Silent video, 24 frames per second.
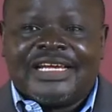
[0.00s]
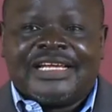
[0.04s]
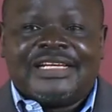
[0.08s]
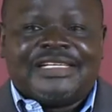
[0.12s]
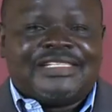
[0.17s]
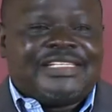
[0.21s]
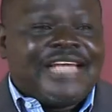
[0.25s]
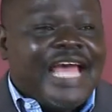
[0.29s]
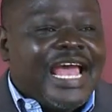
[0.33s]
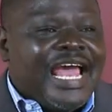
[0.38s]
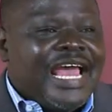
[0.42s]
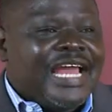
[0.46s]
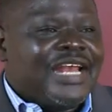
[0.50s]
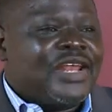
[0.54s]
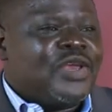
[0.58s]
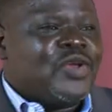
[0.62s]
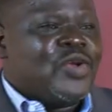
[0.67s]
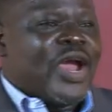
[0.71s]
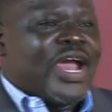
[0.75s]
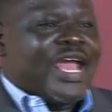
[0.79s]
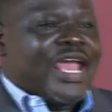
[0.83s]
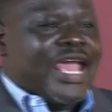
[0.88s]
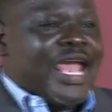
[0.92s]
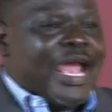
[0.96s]
then you
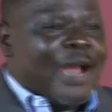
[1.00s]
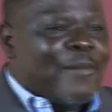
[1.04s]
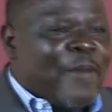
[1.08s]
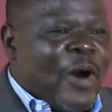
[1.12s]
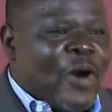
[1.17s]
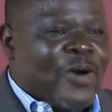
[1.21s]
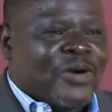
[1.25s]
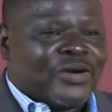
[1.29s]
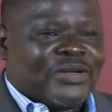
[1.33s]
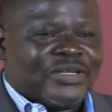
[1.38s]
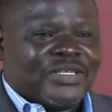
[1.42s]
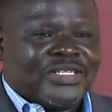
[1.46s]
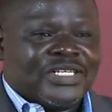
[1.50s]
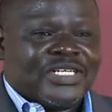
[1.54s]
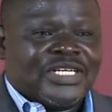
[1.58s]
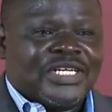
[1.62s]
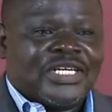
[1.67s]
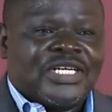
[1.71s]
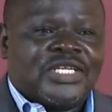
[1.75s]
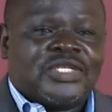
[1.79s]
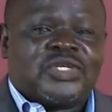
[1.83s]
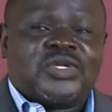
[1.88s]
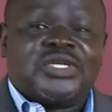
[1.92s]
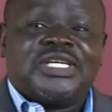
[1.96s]
are able
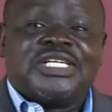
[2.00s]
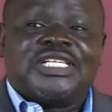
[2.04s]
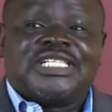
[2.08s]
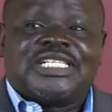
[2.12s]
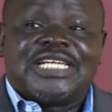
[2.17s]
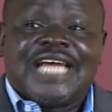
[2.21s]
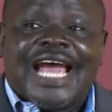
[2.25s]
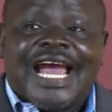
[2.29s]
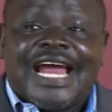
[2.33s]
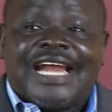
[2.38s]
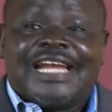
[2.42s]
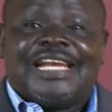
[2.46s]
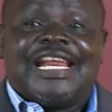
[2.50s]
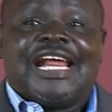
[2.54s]
to retain